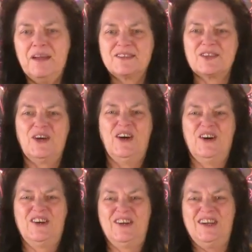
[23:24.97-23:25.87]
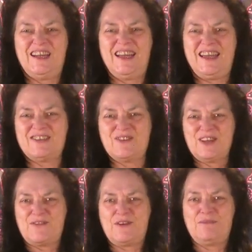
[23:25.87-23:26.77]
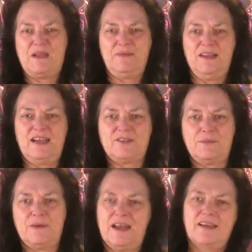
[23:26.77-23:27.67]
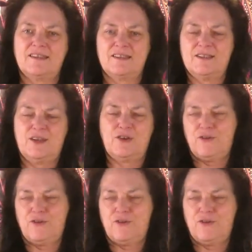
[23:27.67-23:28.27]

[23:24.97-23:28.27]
So he's one of the few people who actually pronounces it